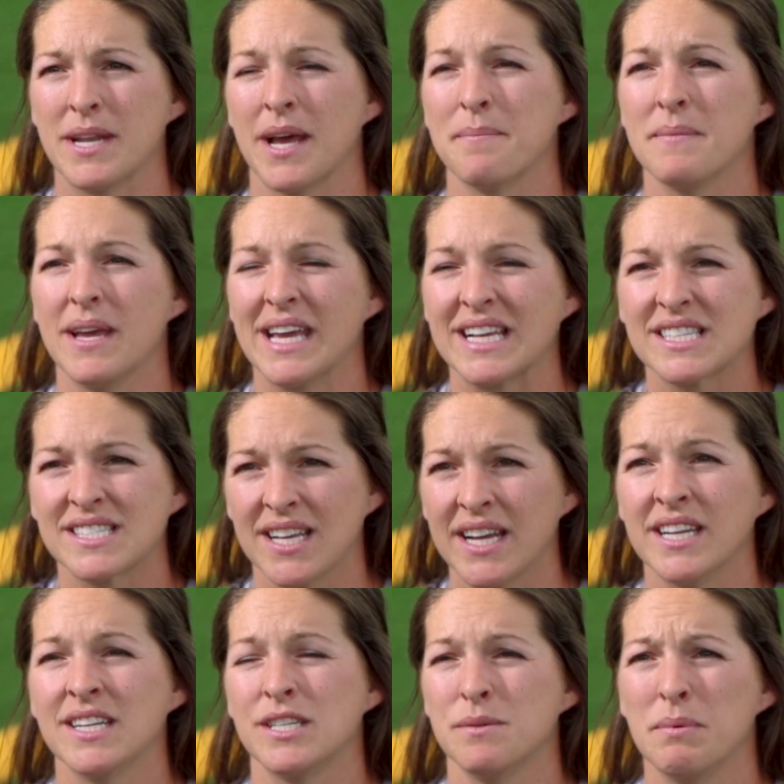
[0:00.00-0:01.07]
and I'm
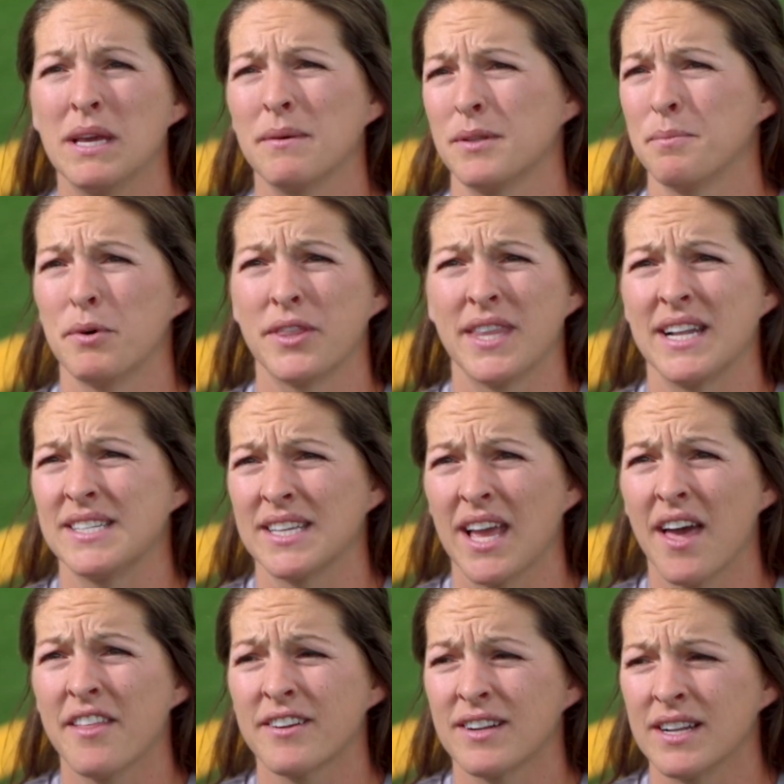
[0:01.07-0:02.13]
excited to be able to put that
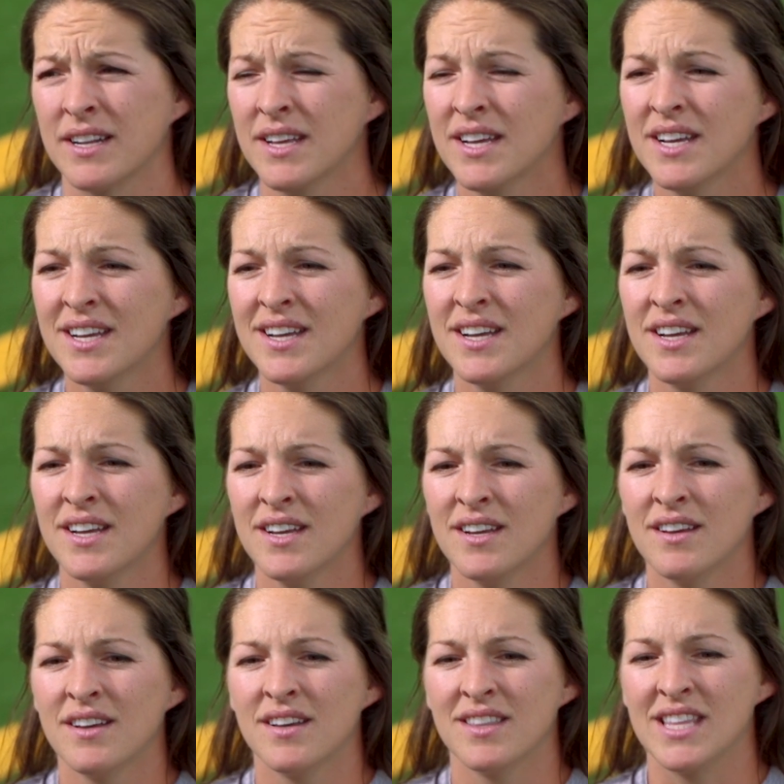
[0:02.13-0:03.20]
together. And
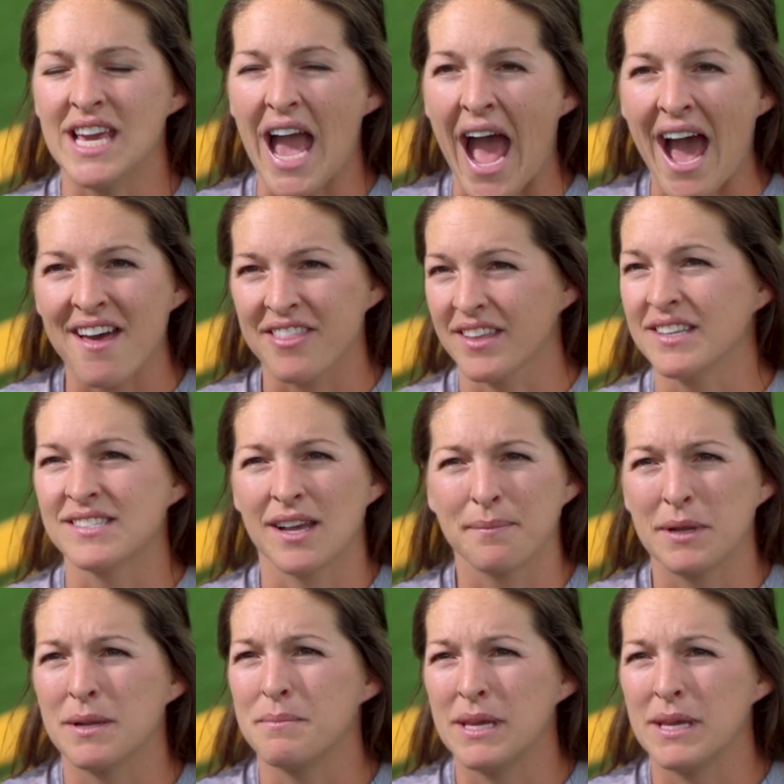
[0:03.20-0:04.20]
the athletes I'm going to